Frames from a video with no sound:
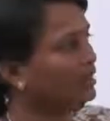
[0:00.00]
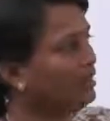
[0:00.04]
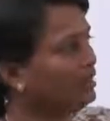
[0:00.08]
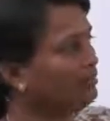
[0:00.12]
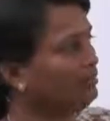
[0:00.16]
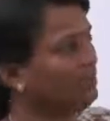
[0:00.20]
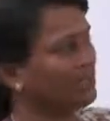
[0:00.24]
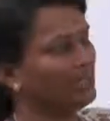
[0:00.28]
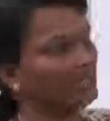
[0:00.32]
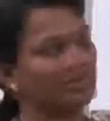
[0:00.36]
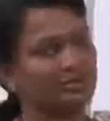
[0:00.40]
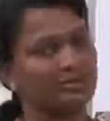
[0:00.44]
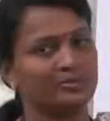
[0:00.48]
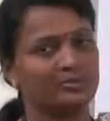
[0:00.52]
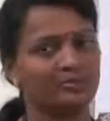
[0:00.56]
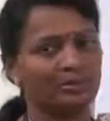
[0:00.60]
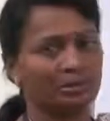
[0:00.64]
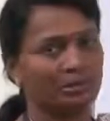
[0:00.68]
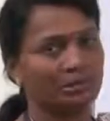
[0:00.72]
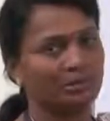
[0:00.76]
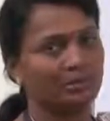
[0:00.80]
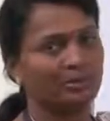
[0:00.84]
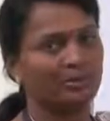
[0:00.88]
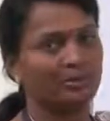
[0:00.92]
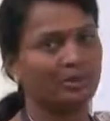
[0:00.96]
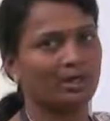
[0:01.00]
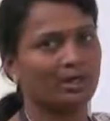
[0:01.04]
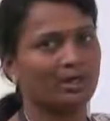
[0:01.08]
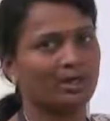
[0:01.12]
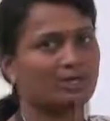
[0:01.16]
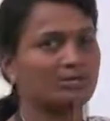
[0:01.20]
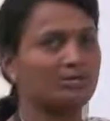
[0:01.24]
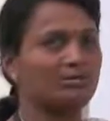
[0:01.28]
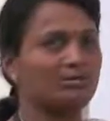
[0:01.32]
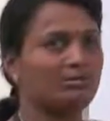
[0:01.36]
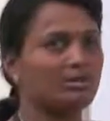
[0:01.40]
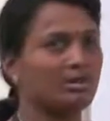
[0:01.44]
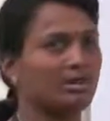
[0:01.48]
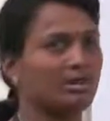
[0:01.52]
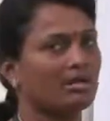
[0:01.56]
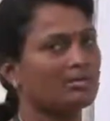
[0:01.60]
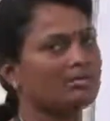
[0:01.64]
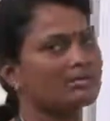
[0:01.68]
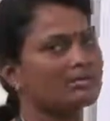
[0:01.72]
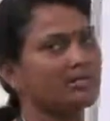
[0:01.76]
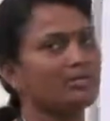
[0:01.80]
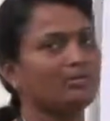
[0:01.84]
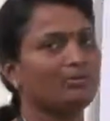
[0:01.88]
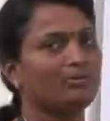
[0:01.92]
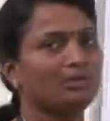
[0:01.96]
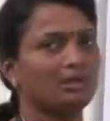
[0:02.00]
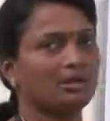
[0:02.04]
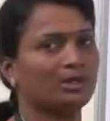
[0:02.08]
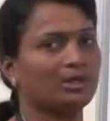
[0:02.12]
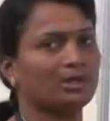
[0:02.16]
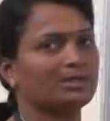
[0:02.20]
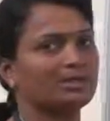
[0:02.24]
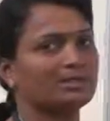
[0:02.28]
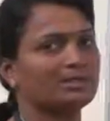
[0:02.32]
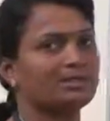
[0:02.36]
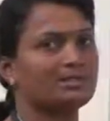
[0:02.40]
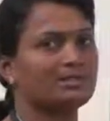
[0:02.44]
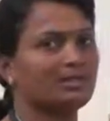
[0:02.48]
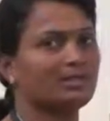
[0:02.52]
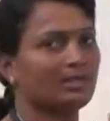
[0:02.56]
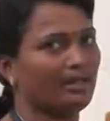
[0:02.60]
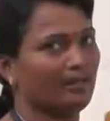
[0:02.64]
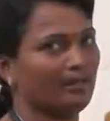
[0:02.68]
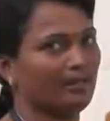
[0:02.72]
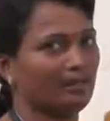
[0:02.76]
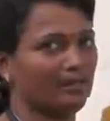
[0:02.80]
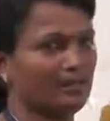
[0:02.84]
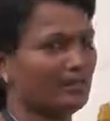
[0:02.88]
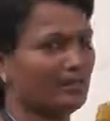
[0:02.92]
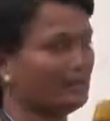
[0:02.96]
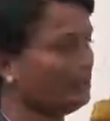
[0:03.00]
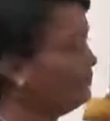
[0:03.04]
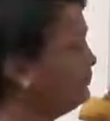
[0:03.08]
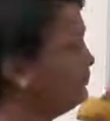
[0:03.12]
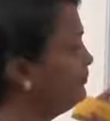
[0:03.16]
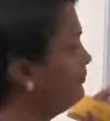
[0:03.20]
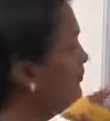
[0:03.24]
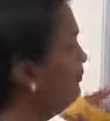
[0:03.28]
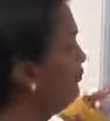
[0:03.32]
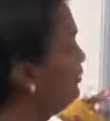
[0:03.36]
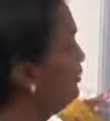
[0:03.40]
n-1th location, there are some locations empty.